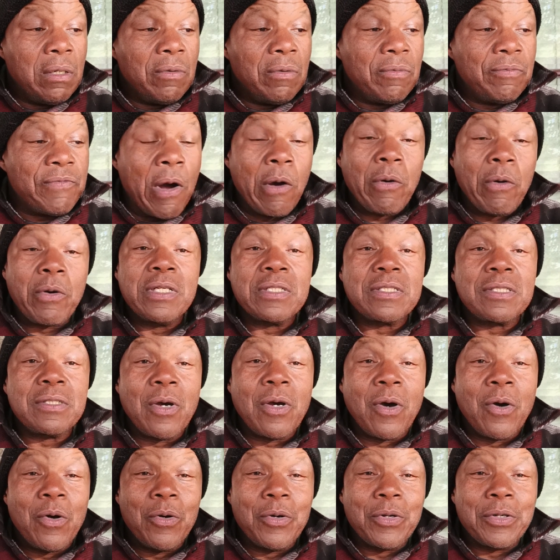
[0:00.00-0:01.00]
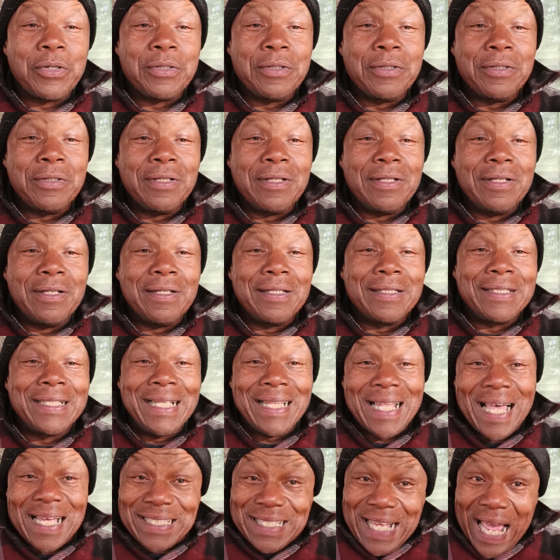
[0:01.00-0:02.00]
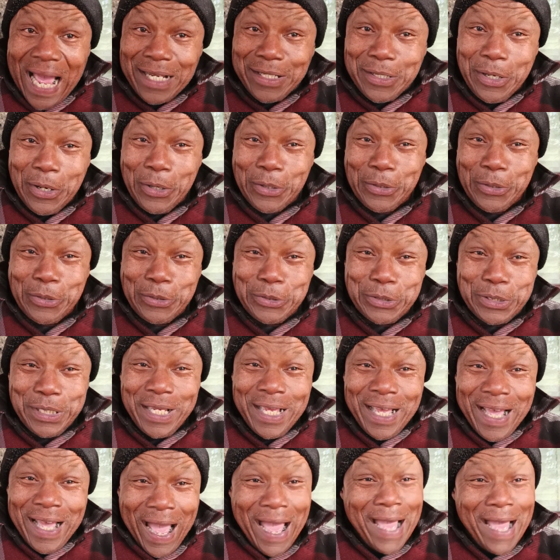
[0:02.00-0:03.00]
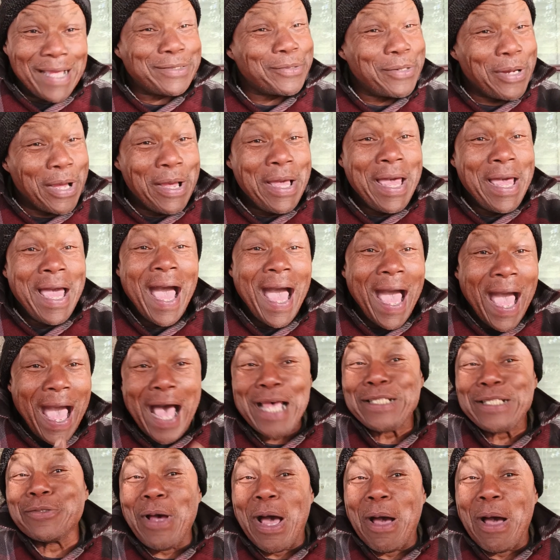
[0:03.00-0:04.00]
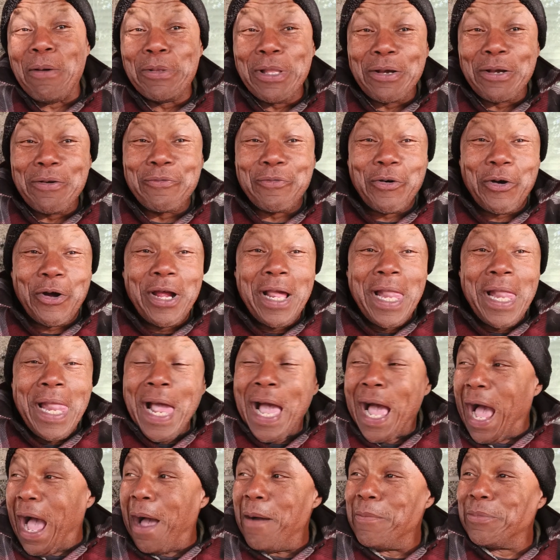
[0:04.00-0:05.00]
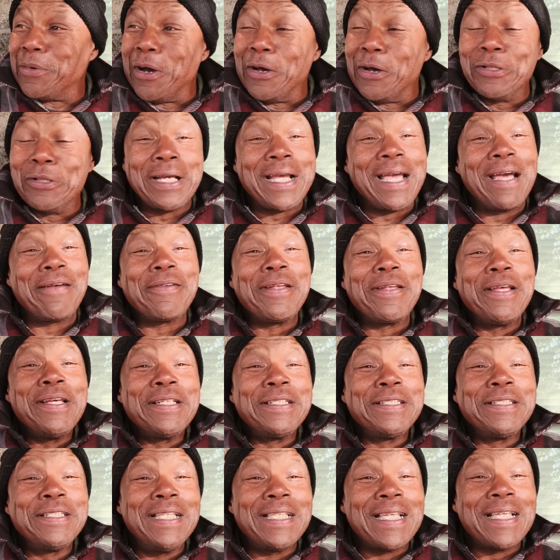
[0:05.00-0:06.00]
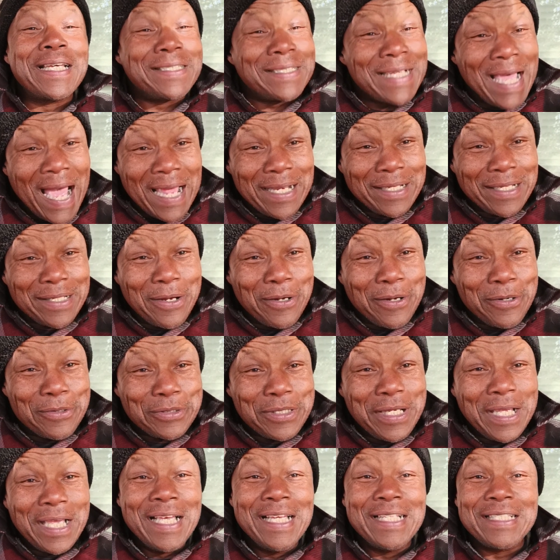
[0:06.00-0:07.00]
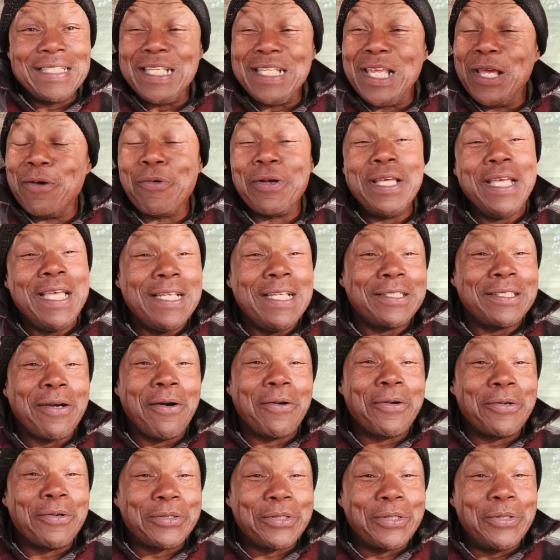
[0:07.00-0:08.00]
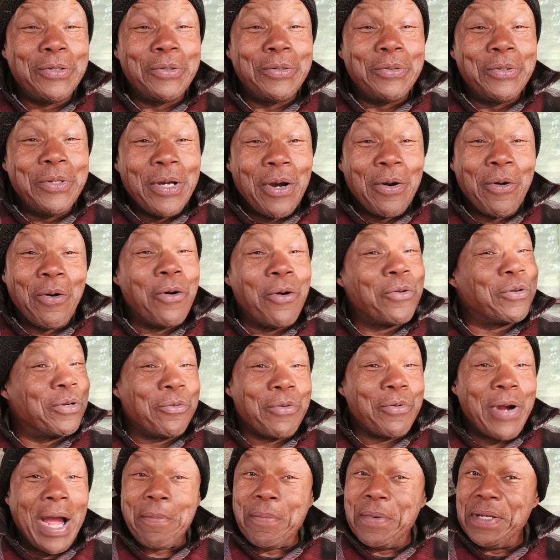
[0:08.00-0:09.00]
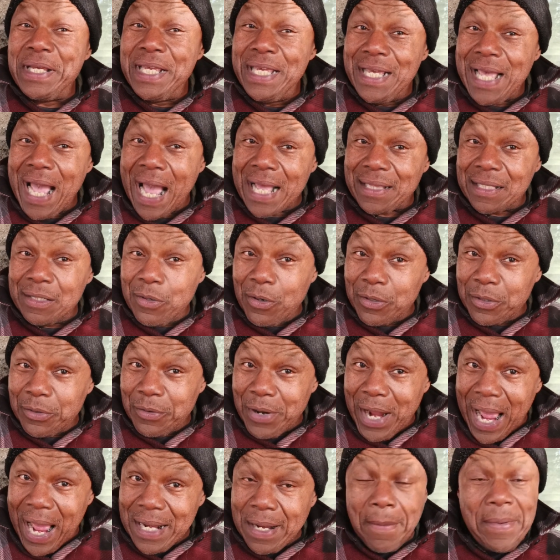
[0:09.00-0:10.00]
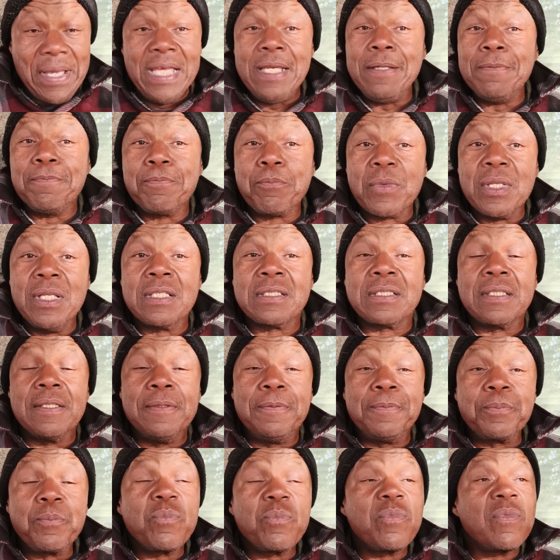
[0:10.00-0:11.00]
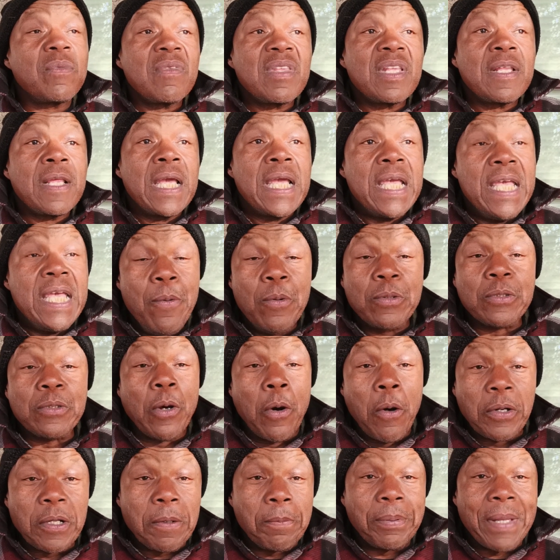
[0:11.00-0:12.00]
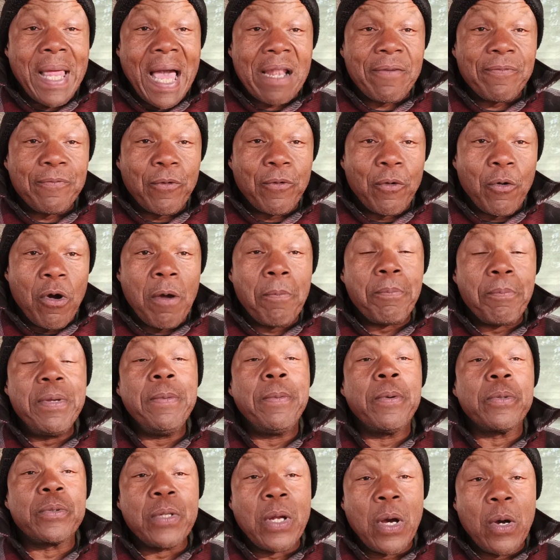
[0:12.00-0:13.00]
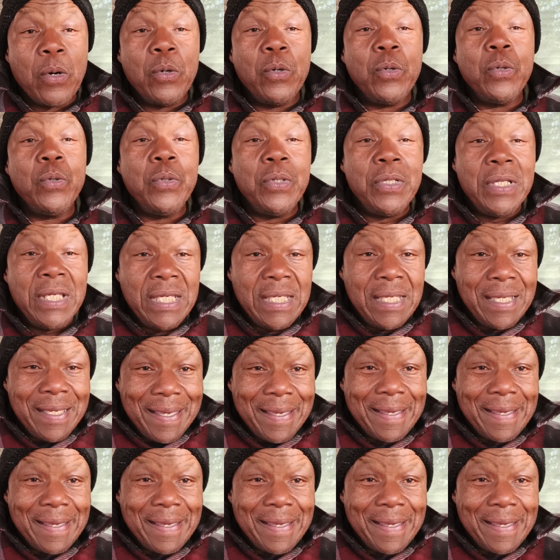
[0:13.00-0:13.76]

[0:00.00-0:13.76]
focus on De Los Santos. That's what I'm looking for. I'm going to look at De Los Santos and see what he's going to do on the right. But he got the notoriety. He was on the platform. People know who he